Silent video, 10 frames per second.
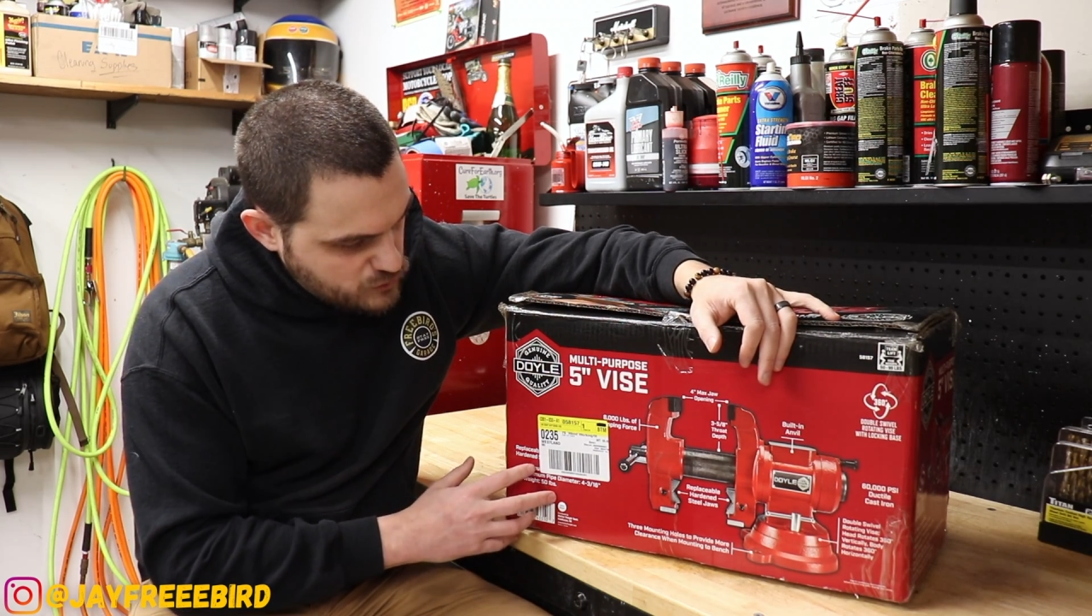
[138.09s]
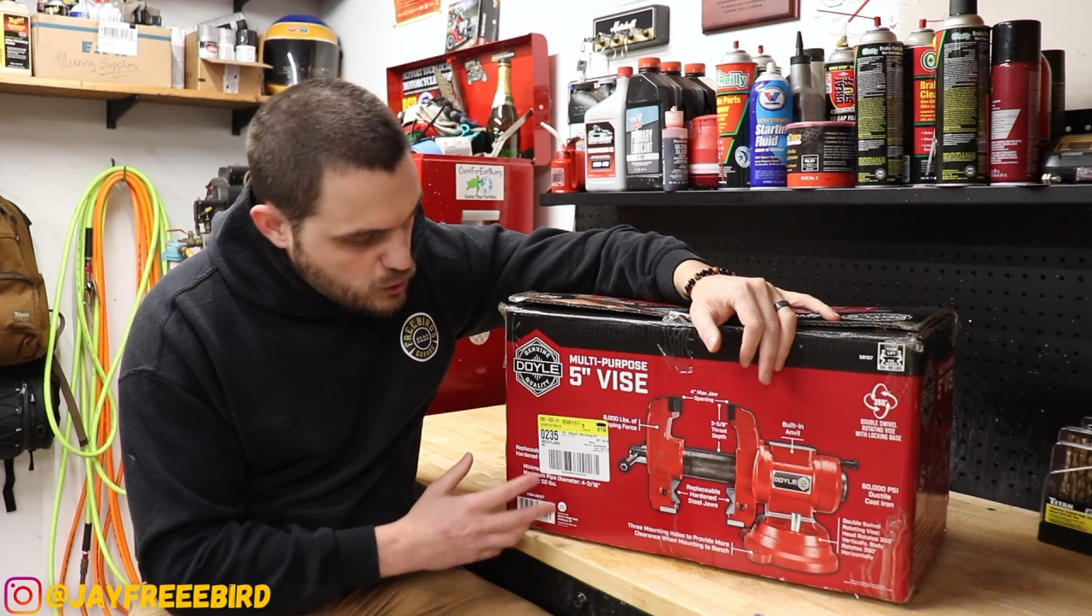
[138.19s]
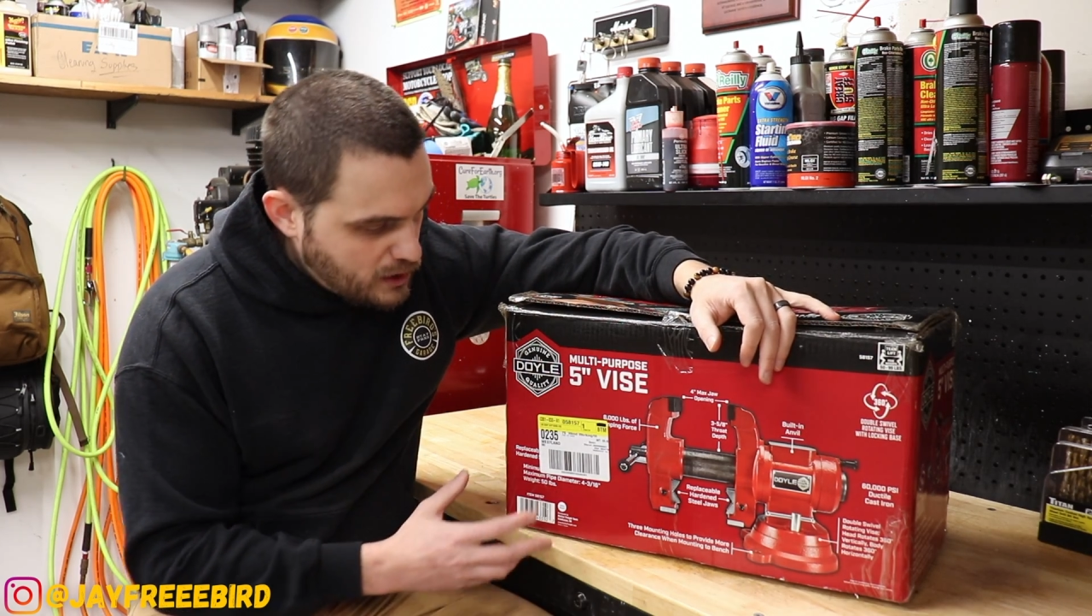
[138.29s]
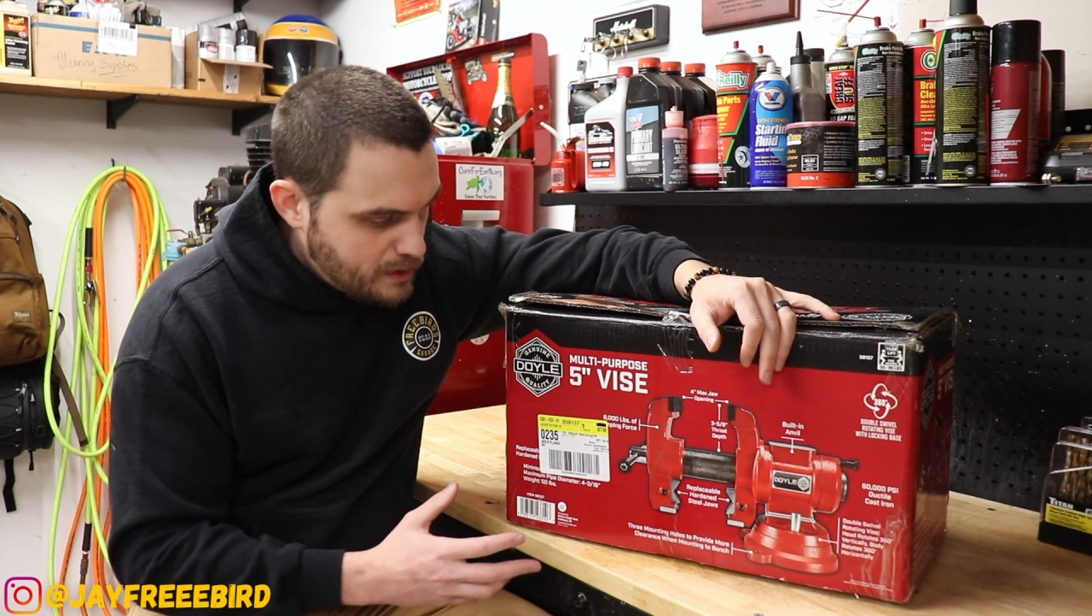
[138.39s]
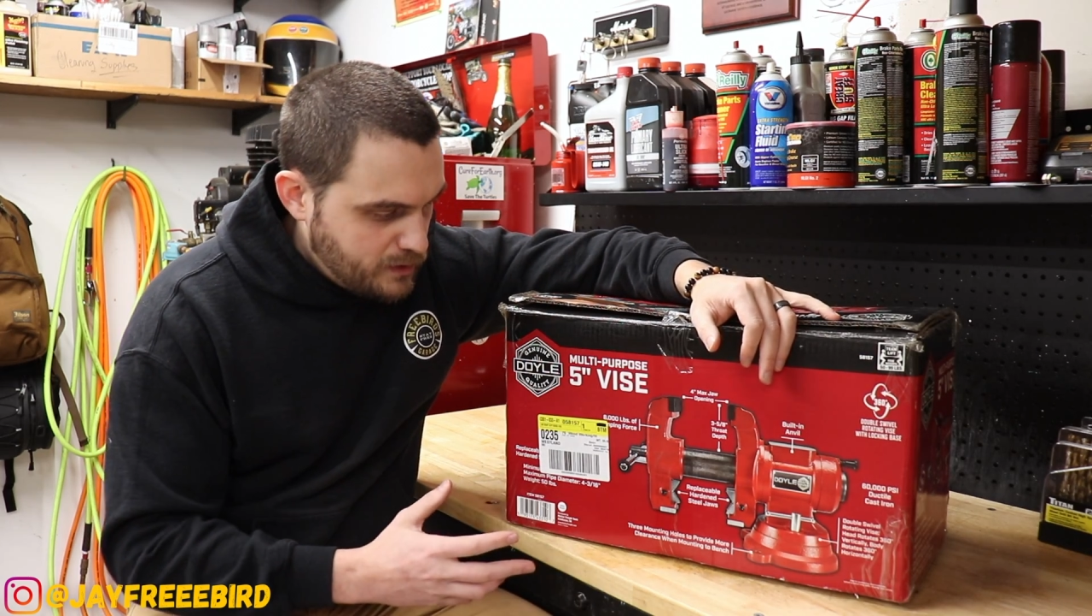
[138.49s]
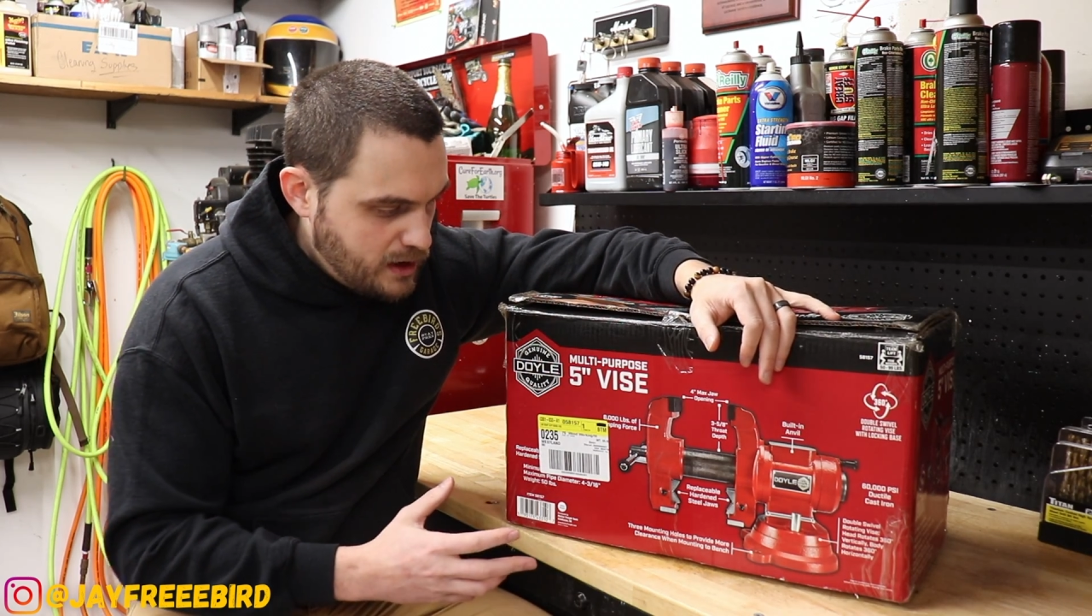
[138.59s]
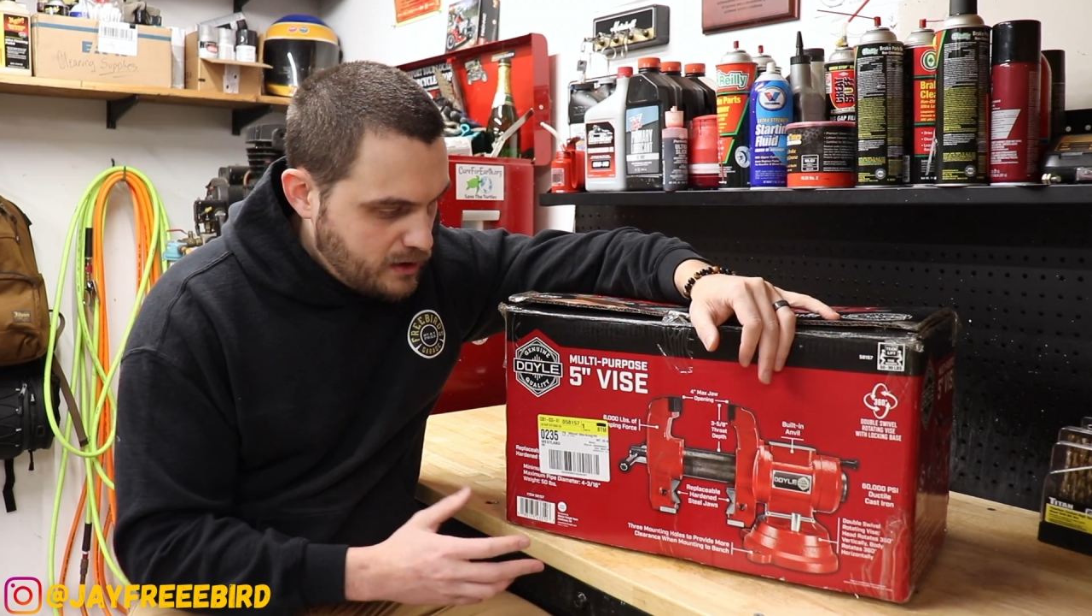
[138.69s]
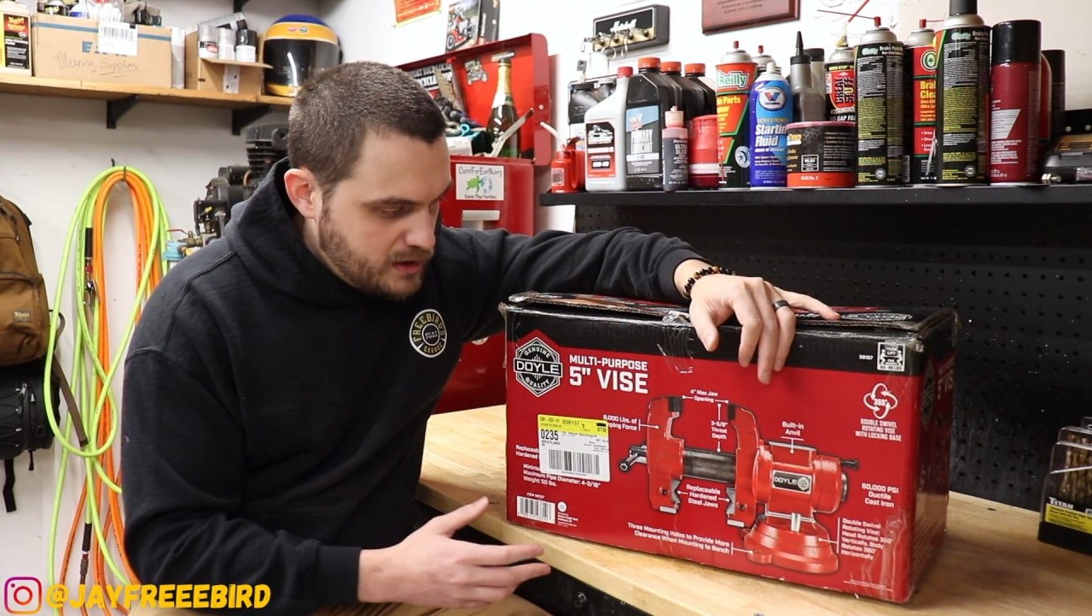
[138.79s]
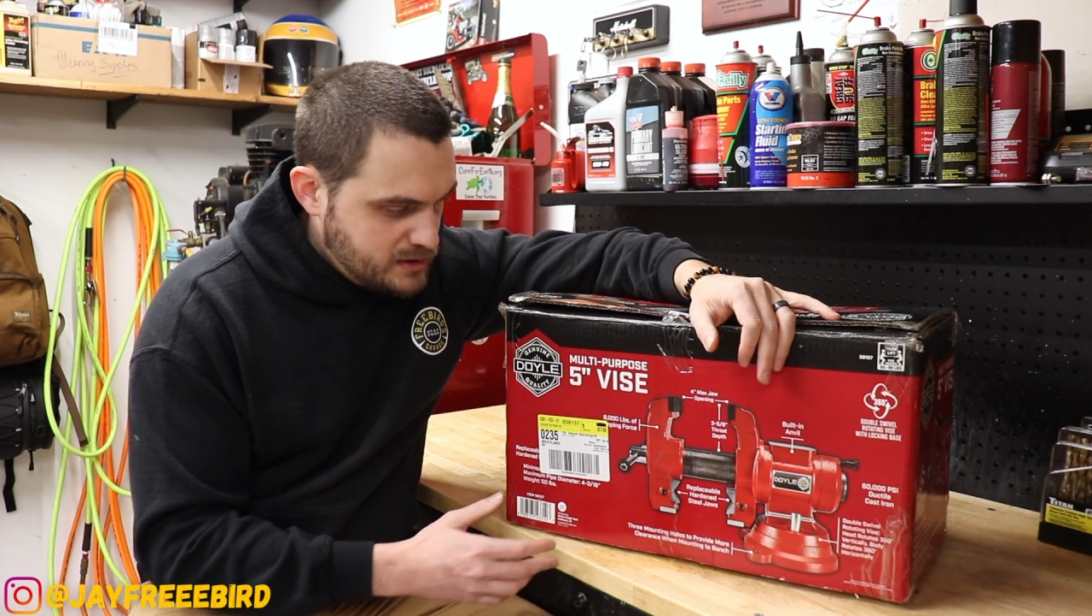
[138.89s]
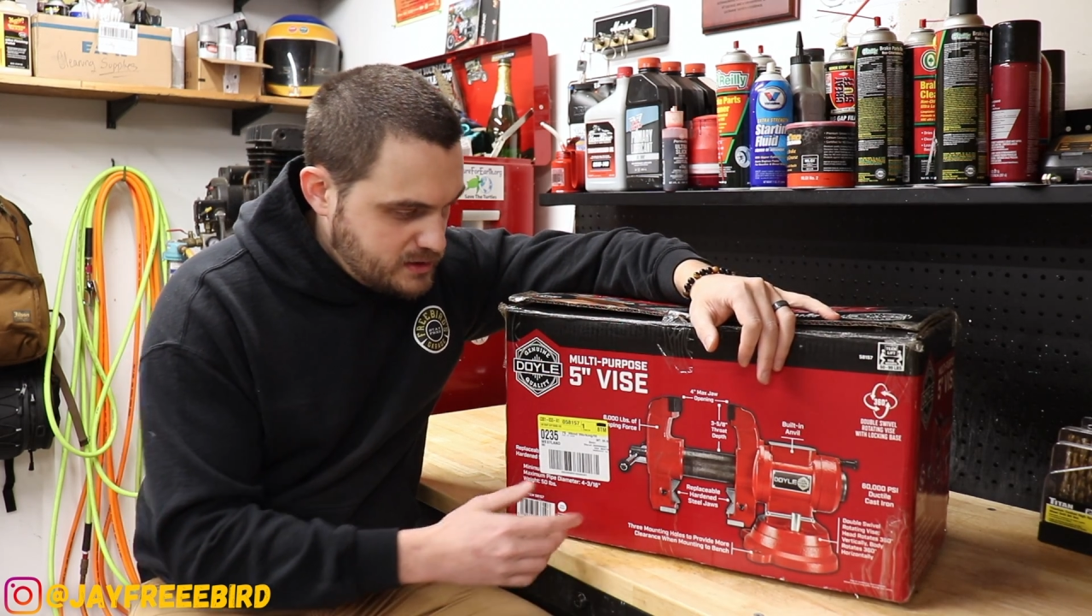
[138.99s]
2 clamping
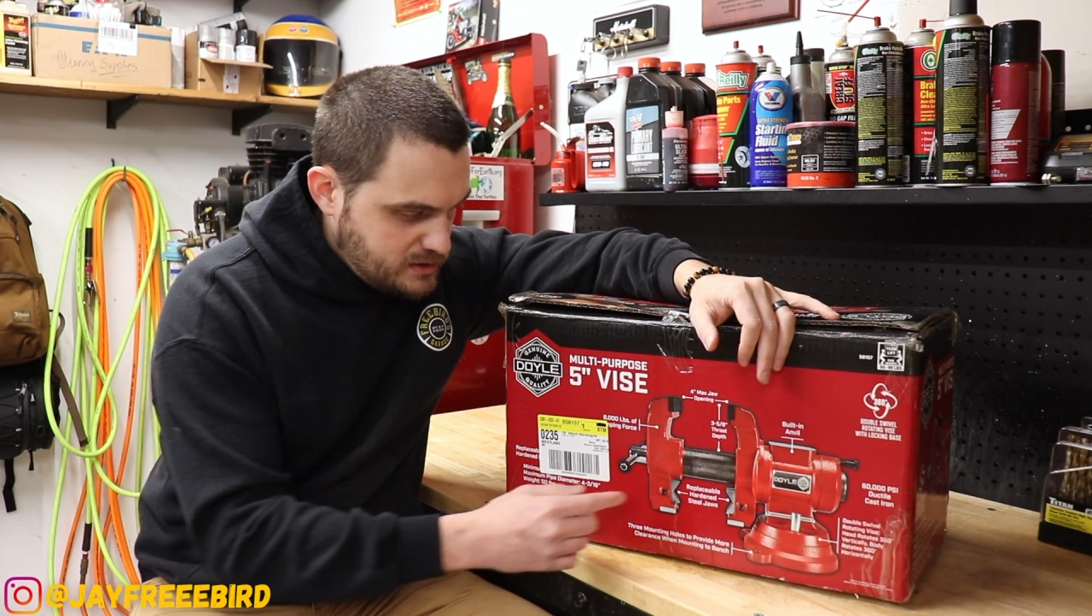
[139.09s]
areas.